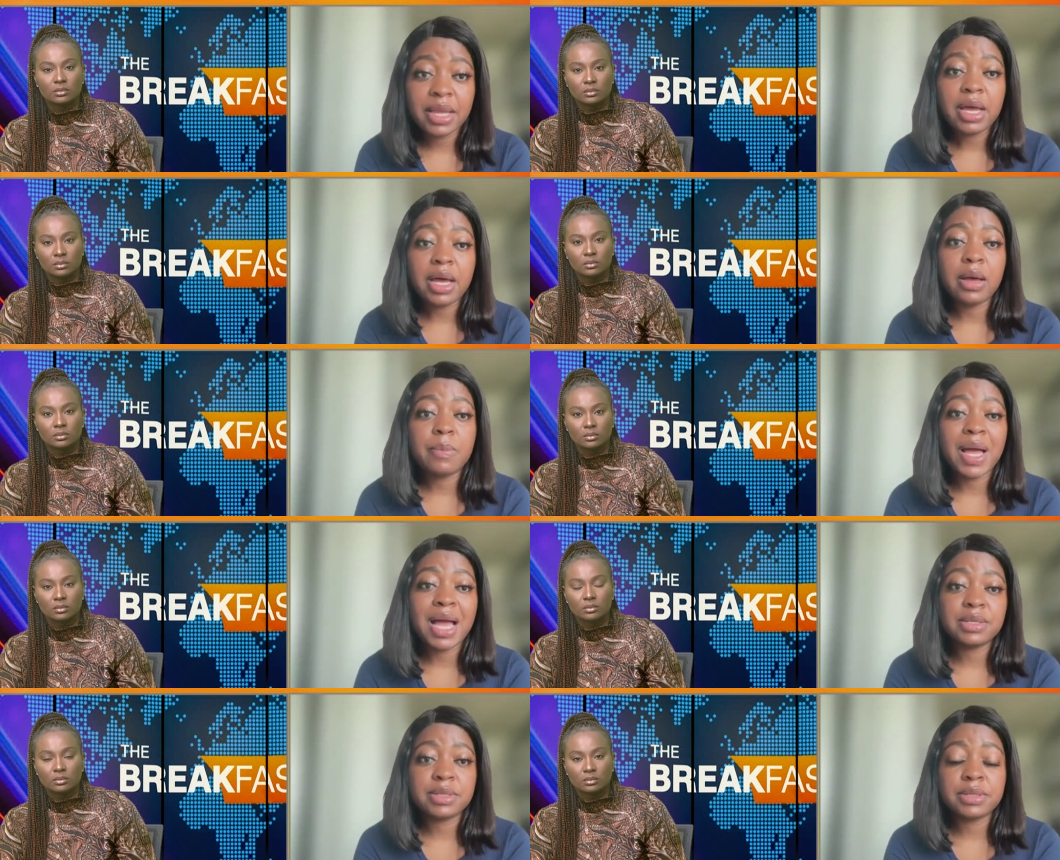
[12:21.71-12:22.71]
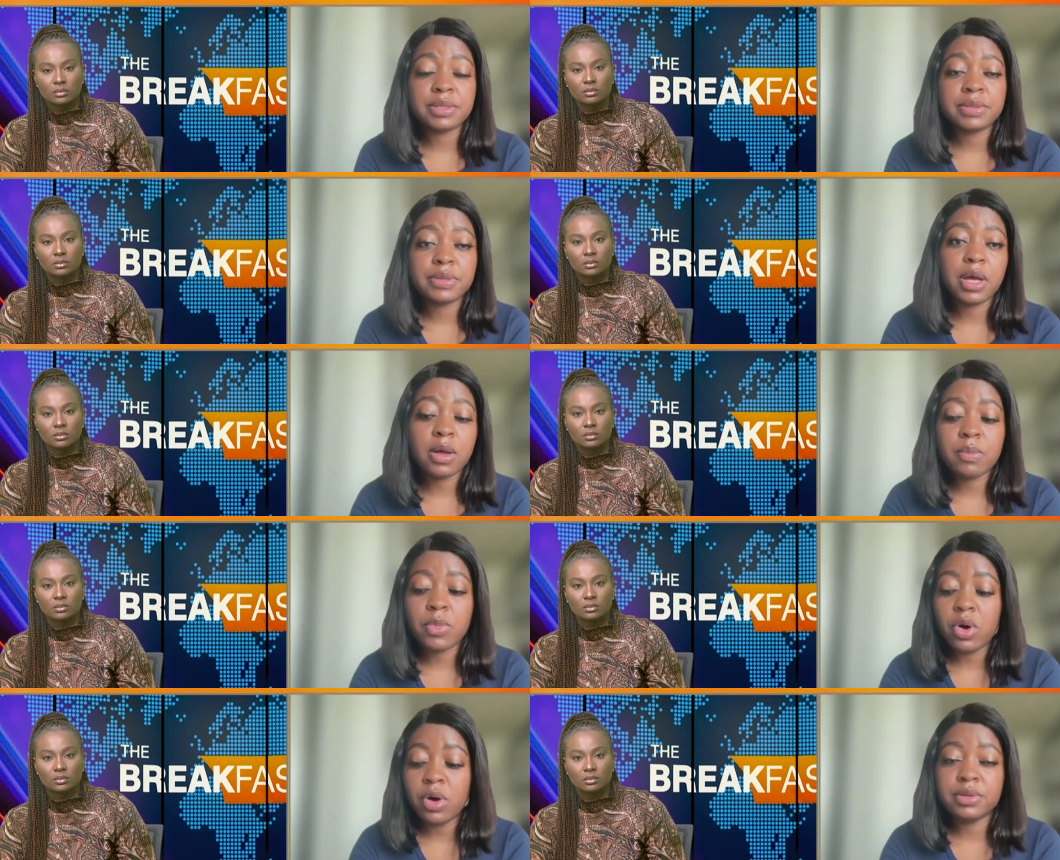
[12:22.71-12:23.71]
Speaker 1: Mm. Um, and the
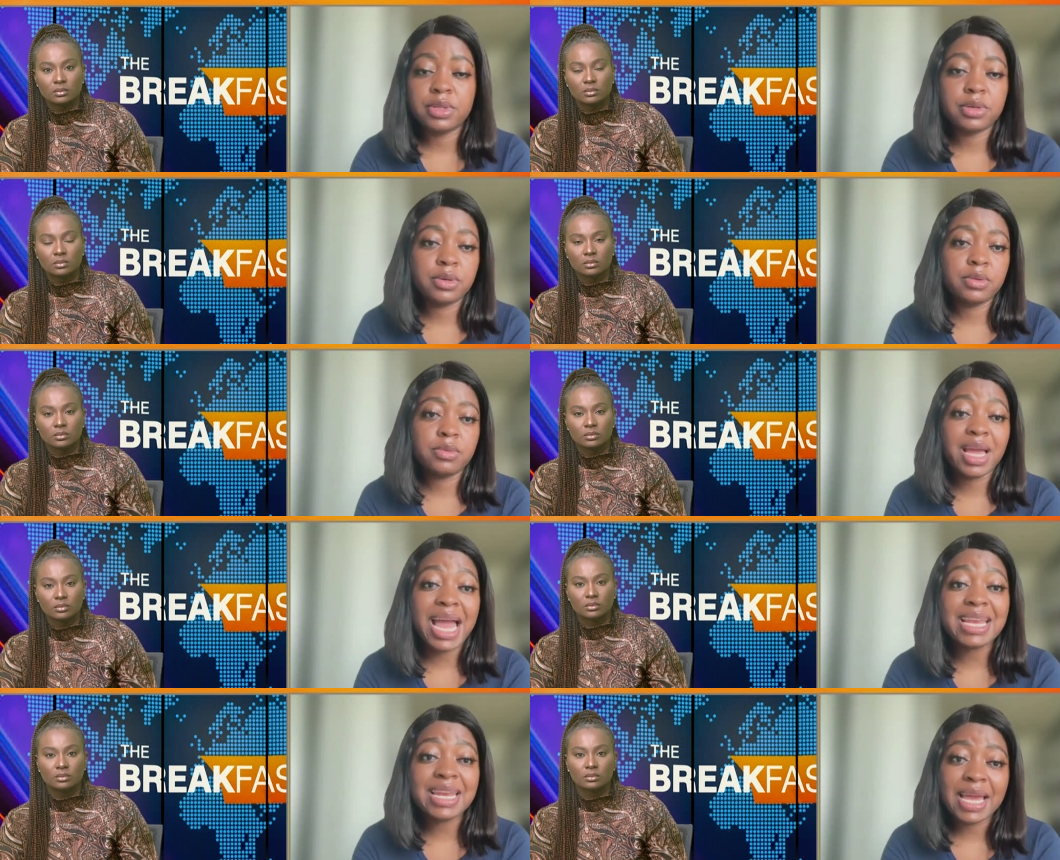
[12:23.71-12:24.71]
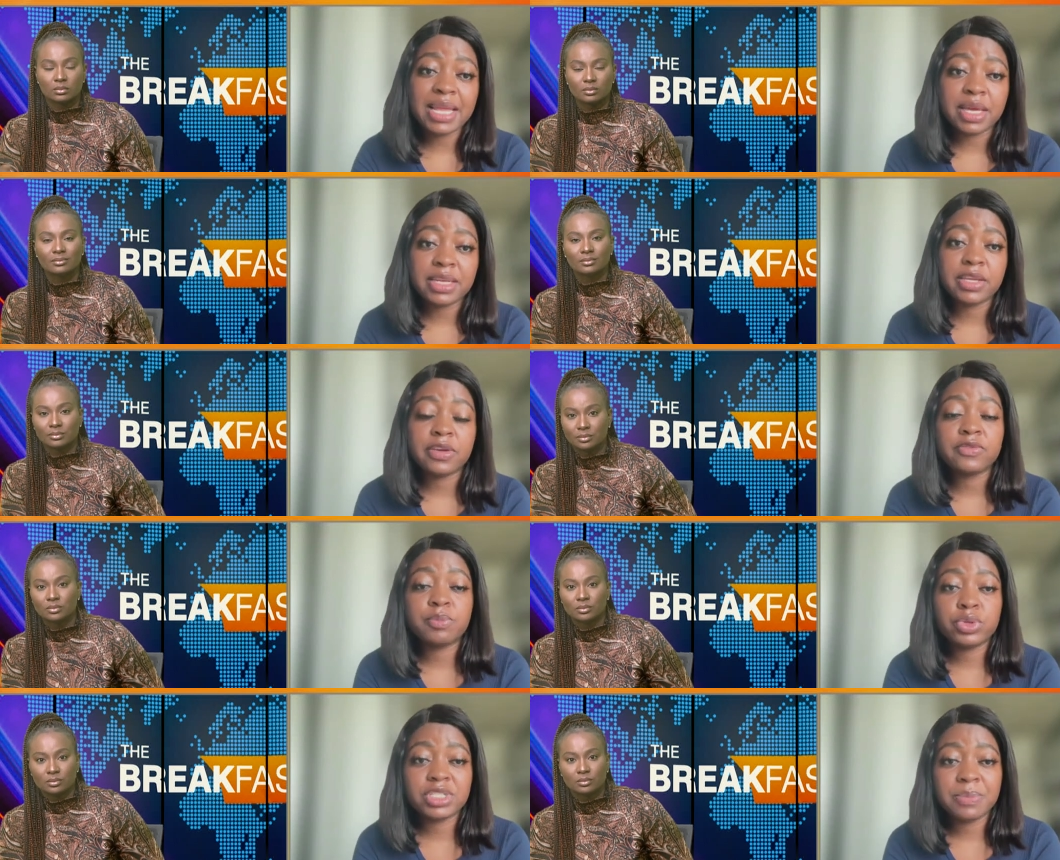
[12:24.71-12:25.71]
um, or the guideline that they
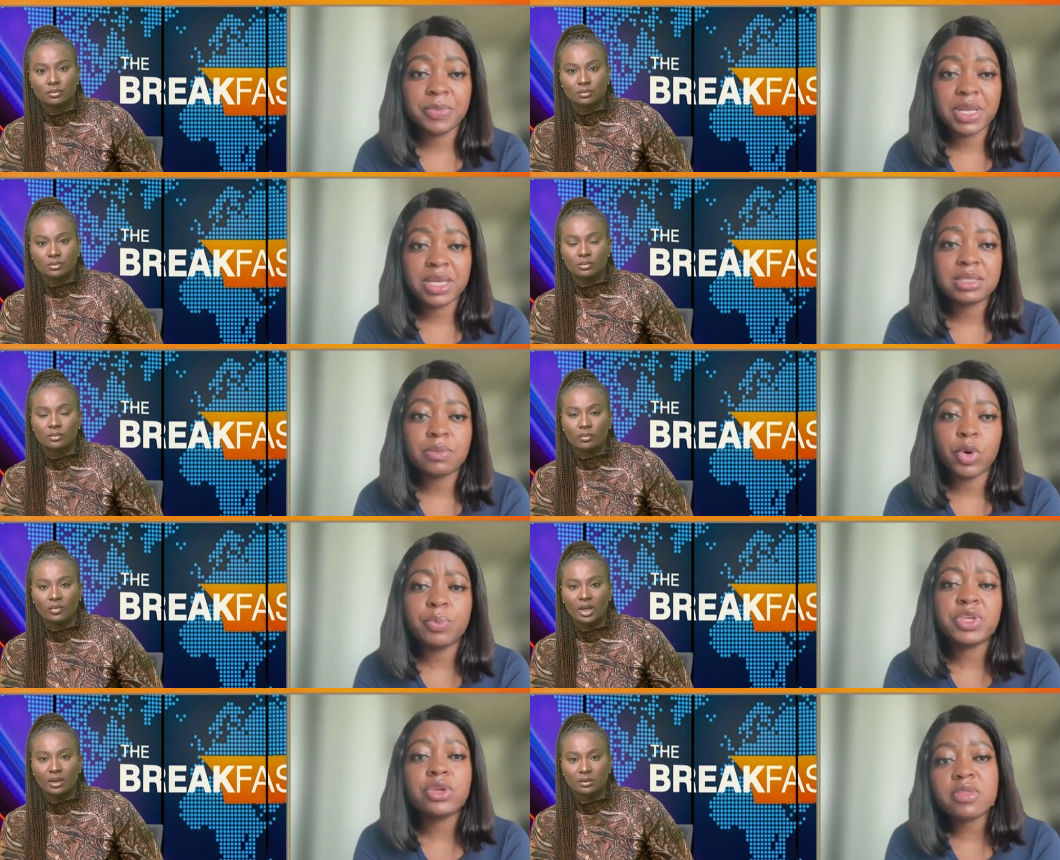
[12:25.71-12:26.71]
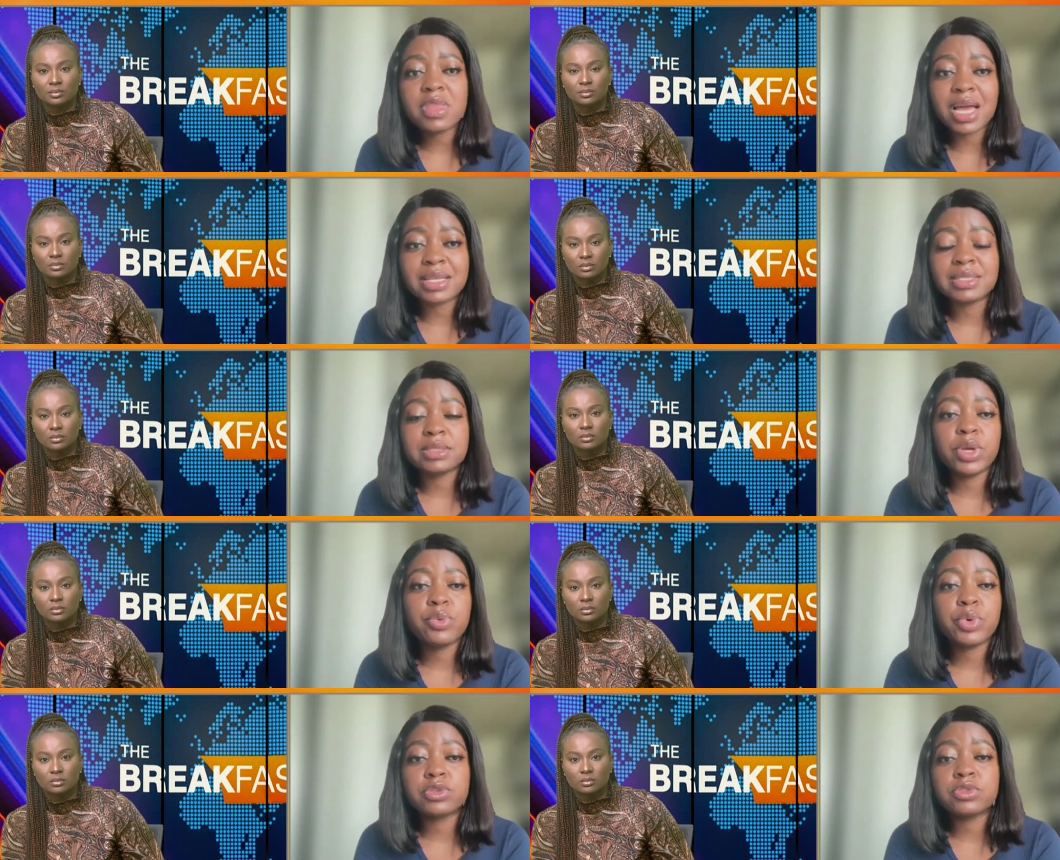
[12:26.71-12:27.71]
have put in place. But beyond that, the way
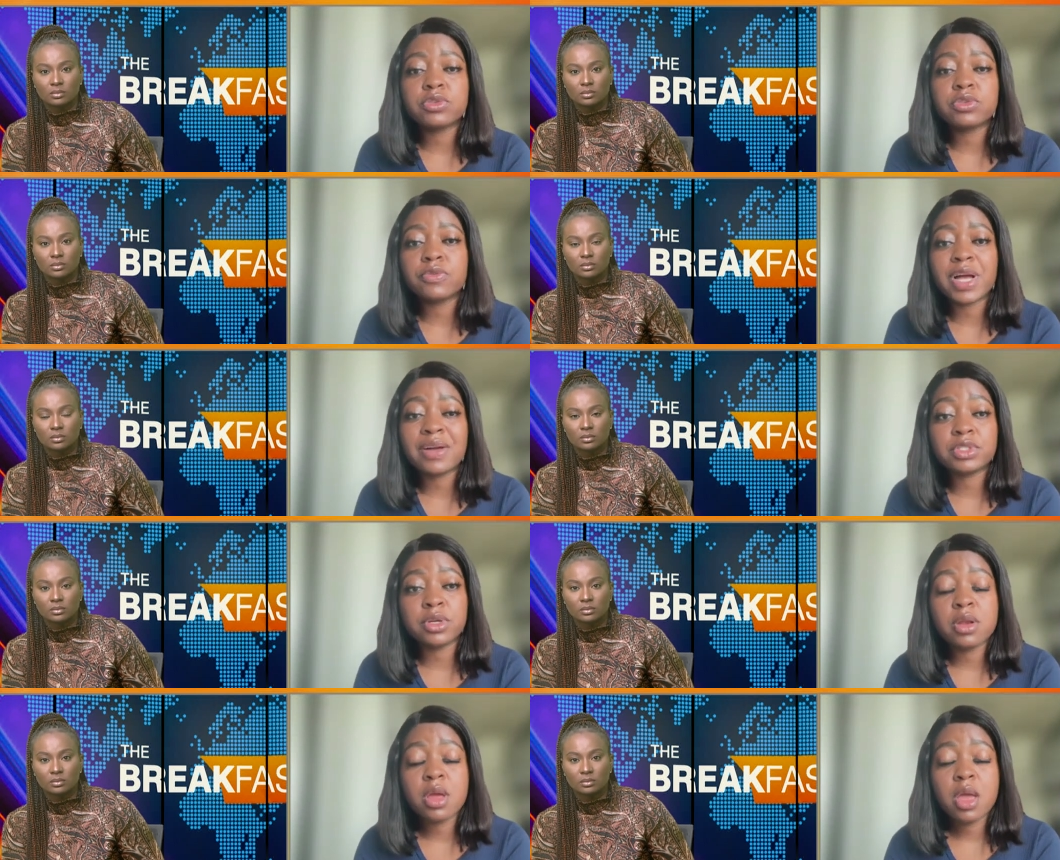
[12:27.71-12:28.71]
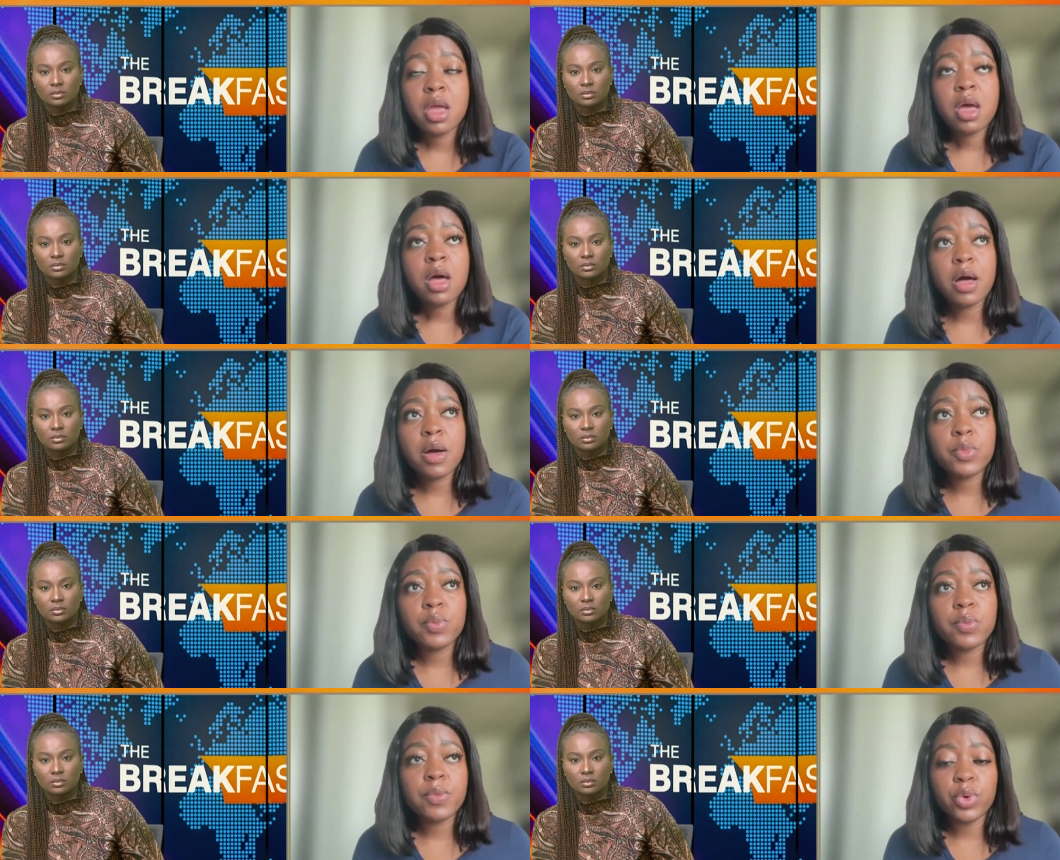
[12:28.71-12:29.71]
we also have done,
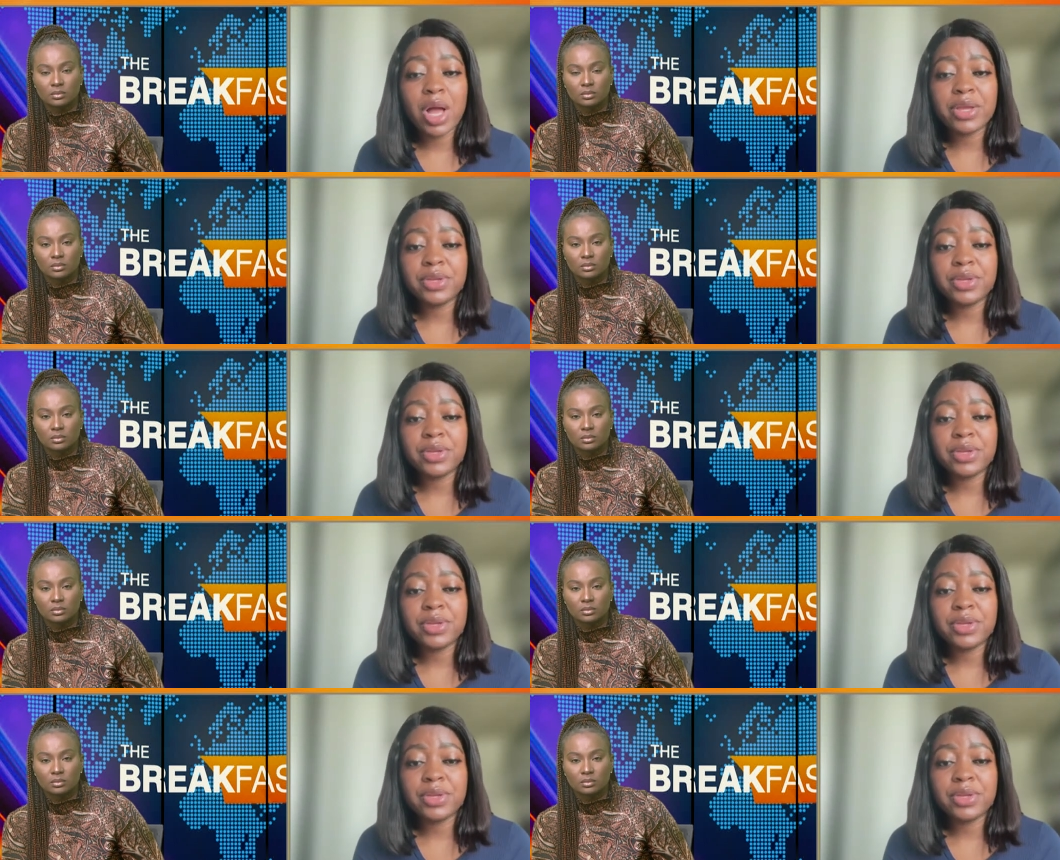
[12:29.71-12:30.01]
um, you know,